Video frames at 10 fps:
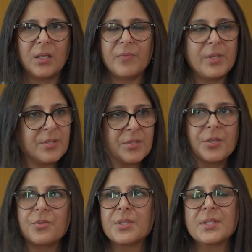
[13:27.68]
With
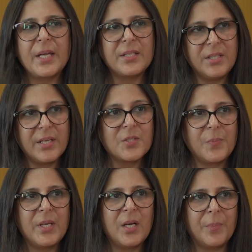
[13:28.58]
institutions like
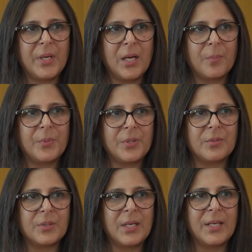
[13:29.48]
GSP coming up,
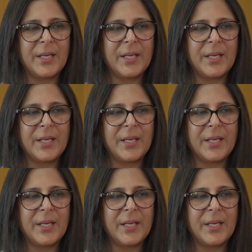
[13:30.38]
unlike